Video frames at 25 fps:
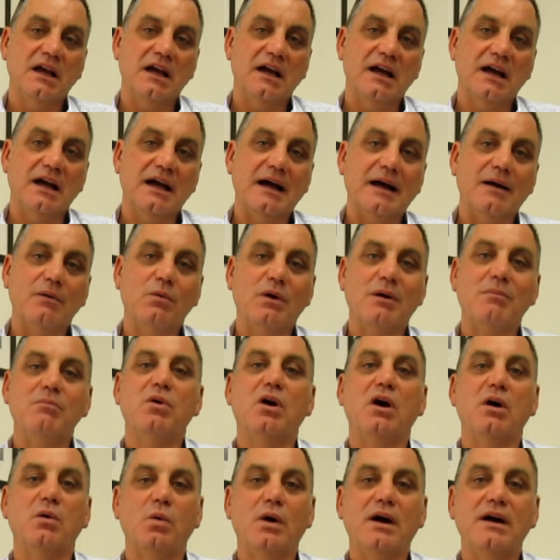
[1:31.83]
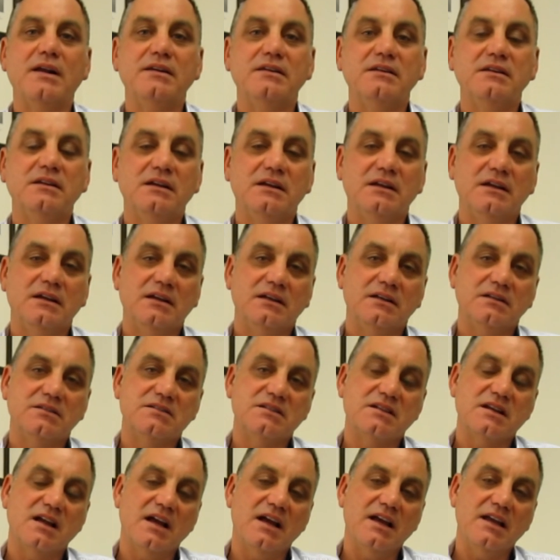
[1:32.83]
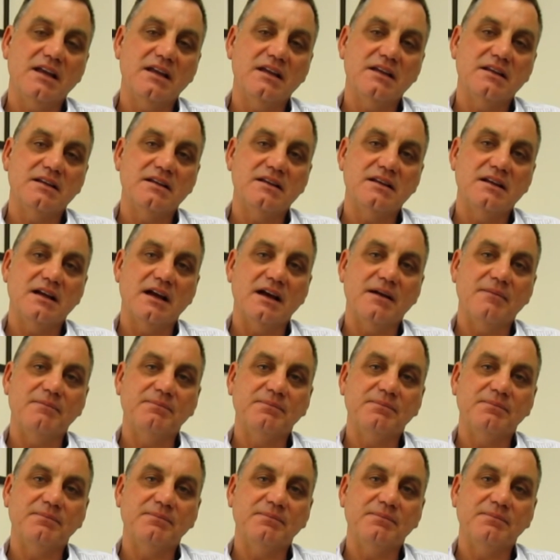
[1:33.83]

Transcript: one by one today, and